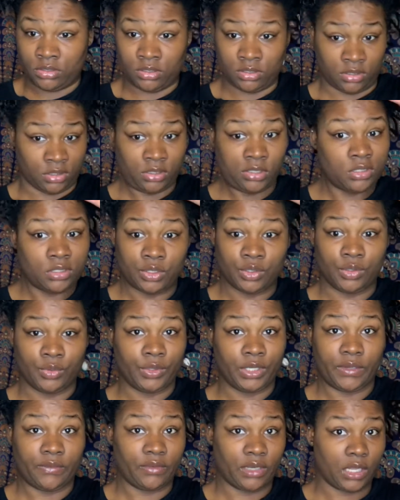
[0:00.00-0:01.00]
I'm just doing
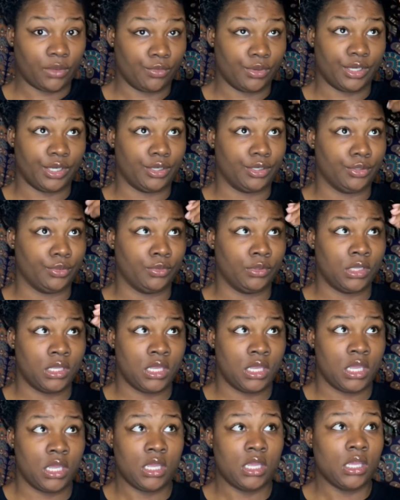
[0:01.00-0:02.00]
whatever they want to do,
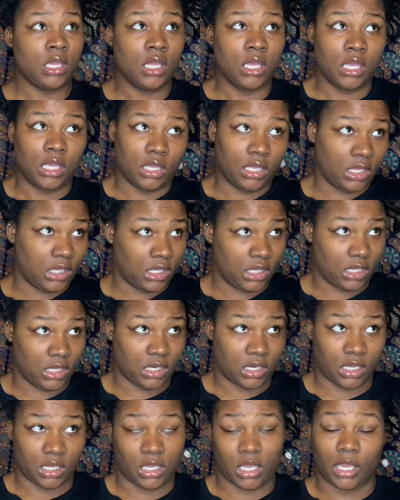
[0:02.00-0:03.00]
and
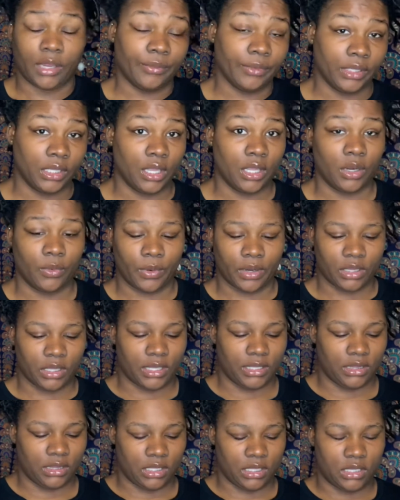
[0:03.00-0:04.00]
I can't really go to work
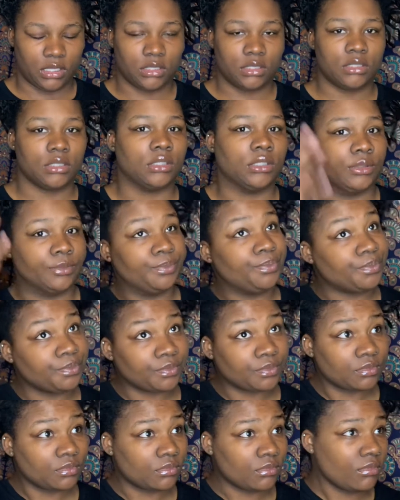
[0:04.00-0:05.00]
like that. So
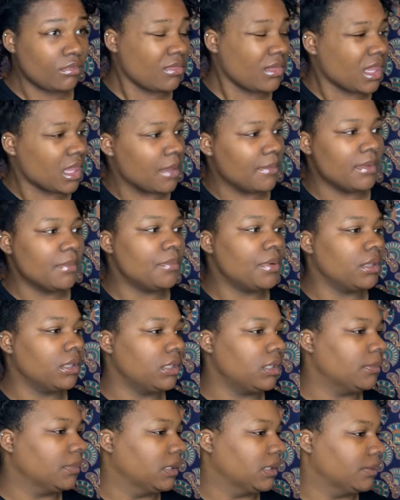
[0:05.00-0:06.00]
I've been pulling
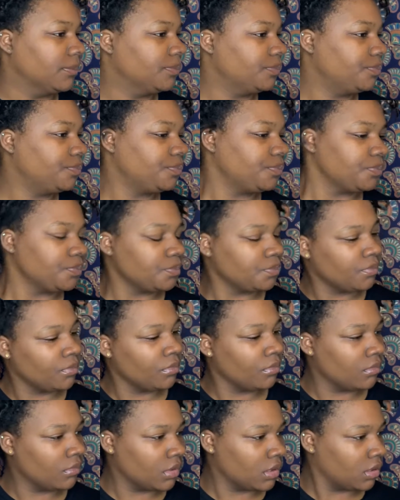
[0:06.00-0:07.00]
them up.
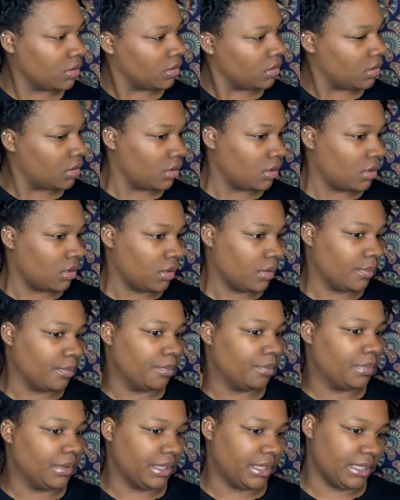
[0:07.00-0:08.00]

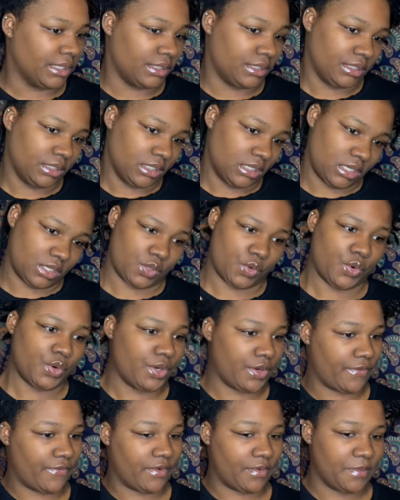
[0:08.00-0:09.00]
But in
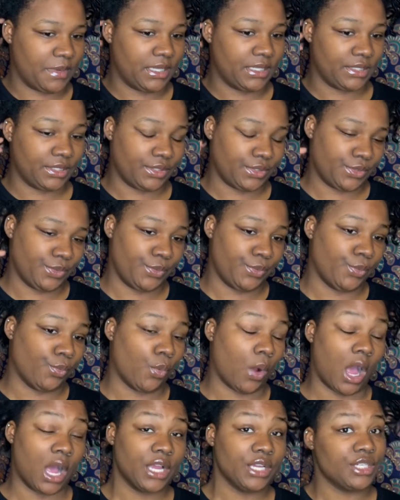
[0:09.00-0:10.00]
order for me to
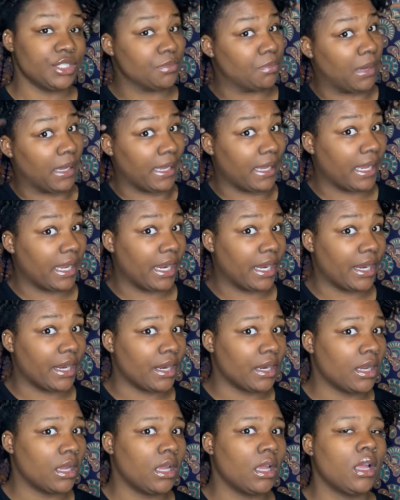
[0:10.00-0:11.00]
wash my
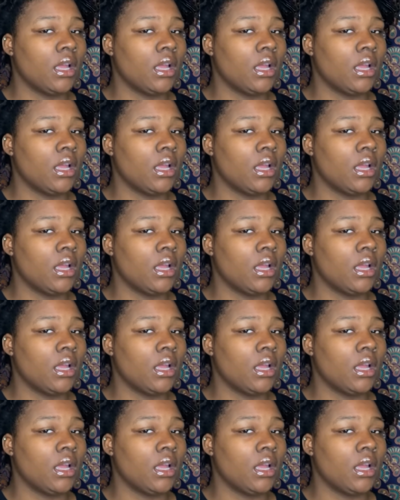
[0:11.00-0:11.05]
hair,